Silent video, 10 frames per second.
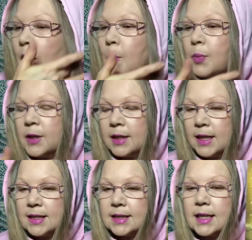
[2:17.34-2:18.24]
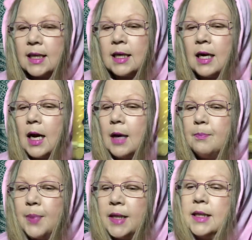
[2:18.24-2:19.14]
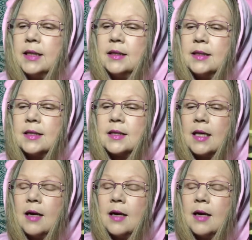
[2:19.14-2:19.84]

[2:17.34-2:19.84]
blazing abundance.